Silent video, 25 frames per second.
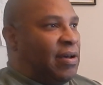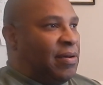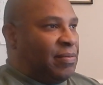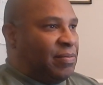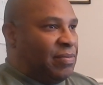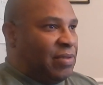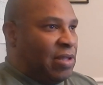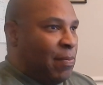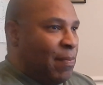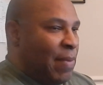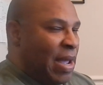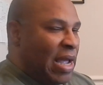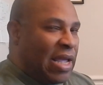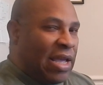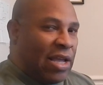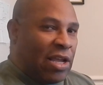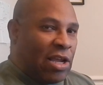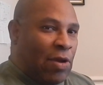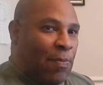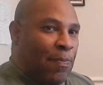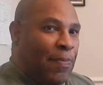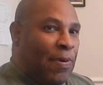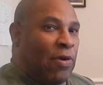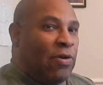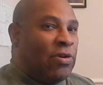They're making
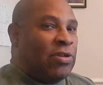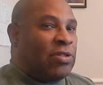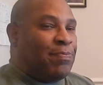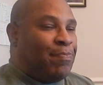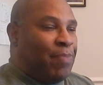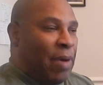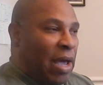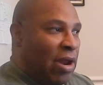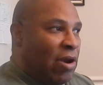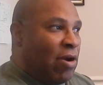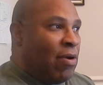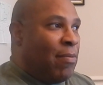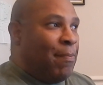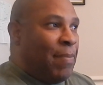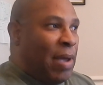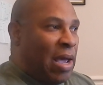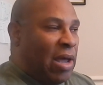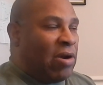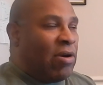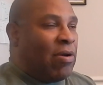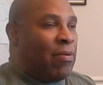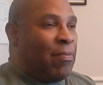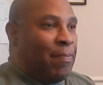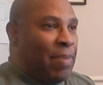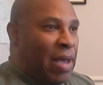computers better and
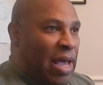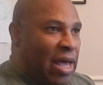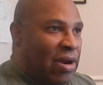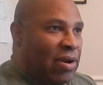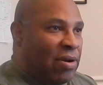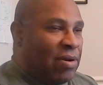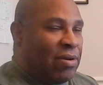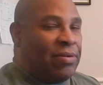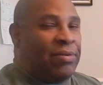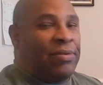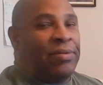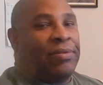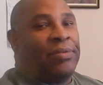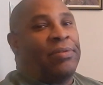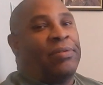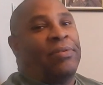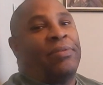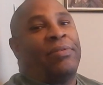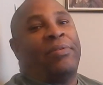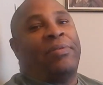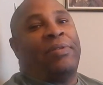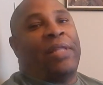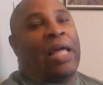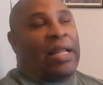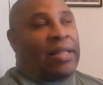better and better
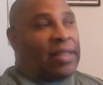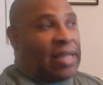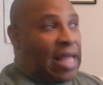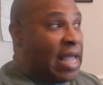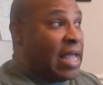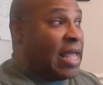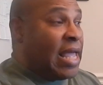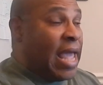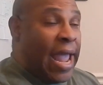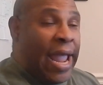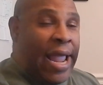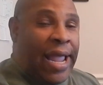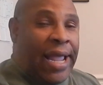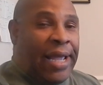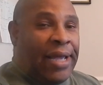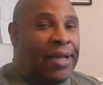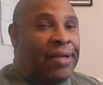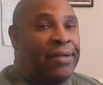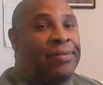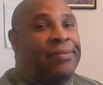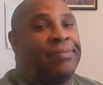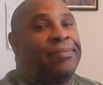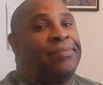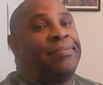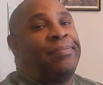that they
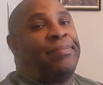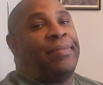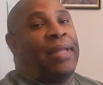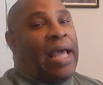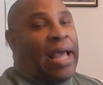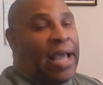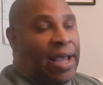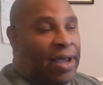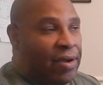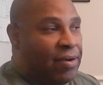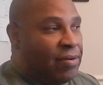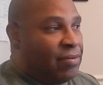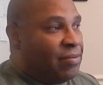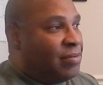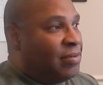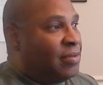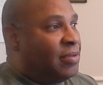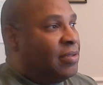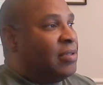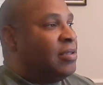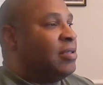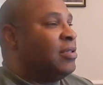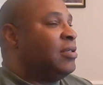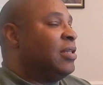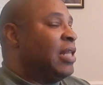can now.
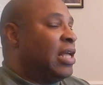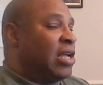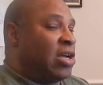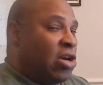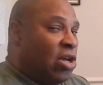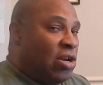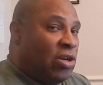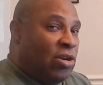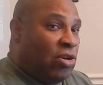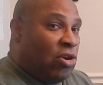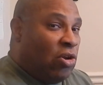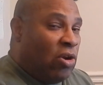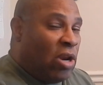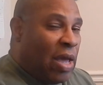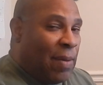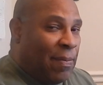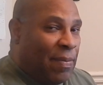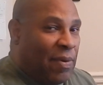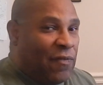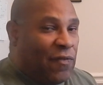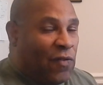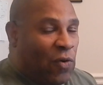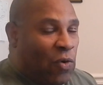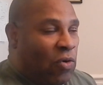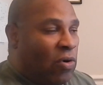They couldn't do that
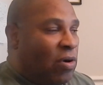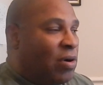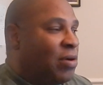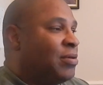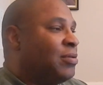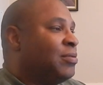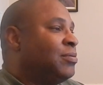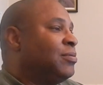before.